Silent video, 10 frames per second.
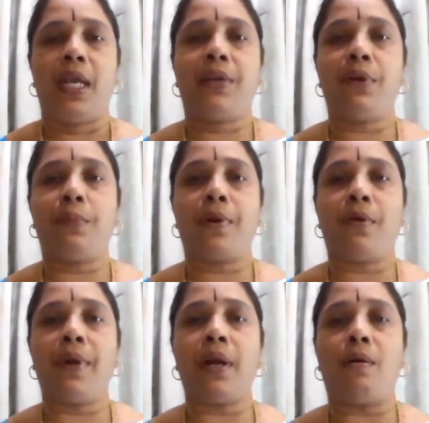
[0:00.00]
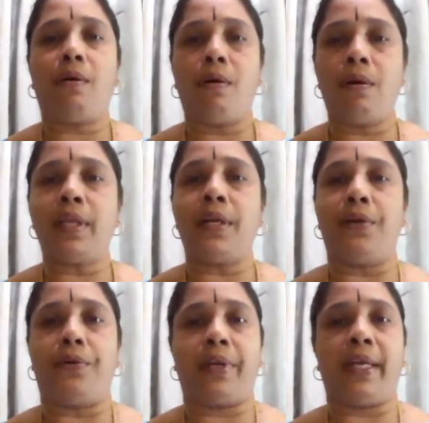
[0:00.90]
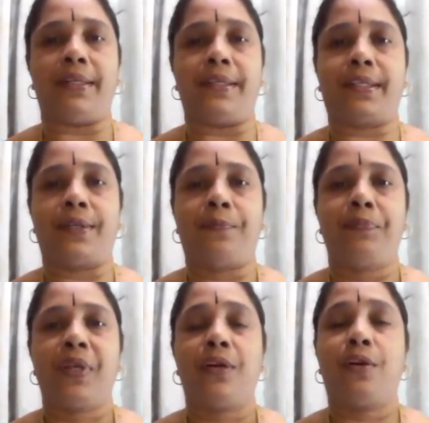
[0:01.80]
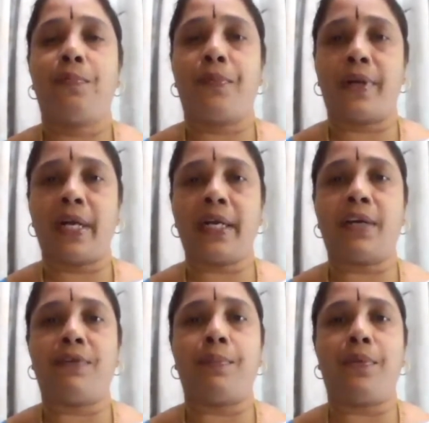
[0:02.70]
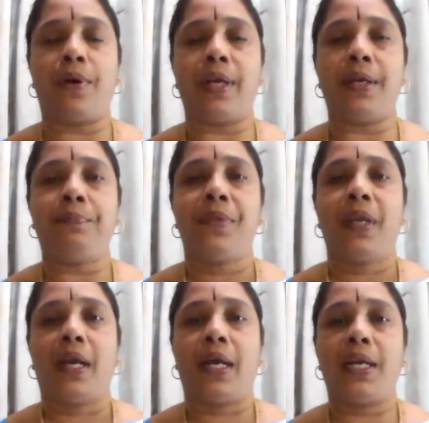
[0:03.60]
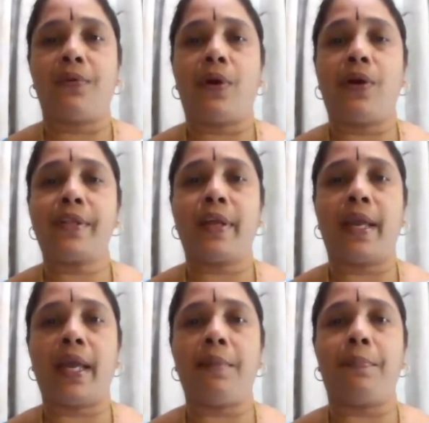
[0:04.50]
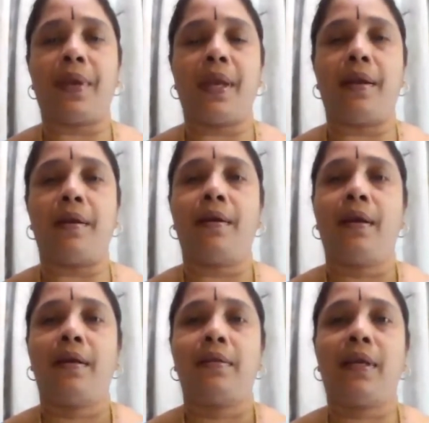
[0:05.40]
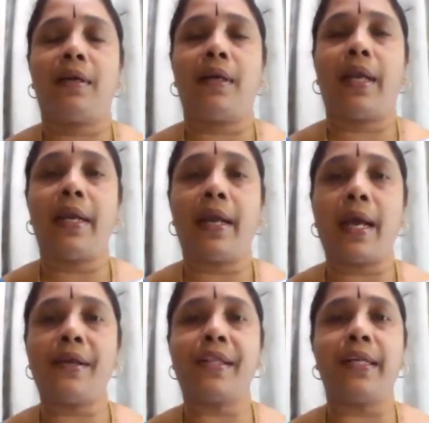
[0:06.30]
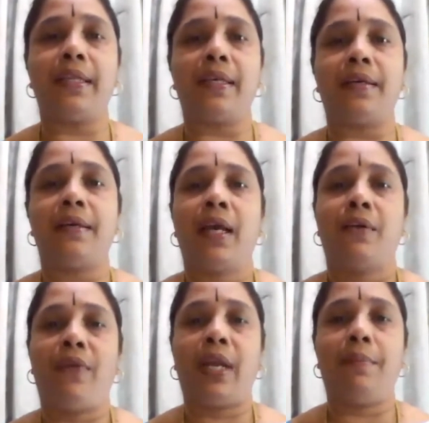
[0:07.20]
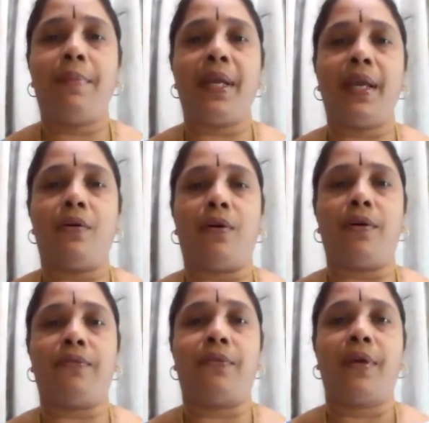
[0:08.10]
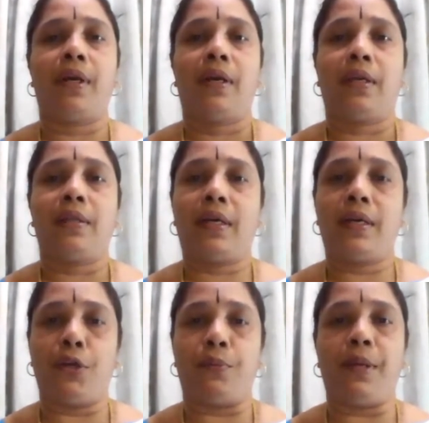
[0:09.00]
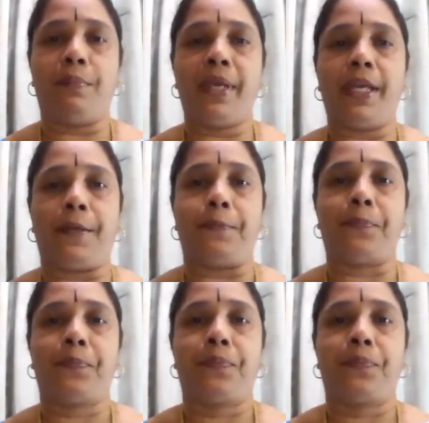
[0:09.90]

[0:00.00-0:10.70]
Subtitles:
It will provide all the nutrients to protect our body, and it will also help in the enhancing the well-being of the human being.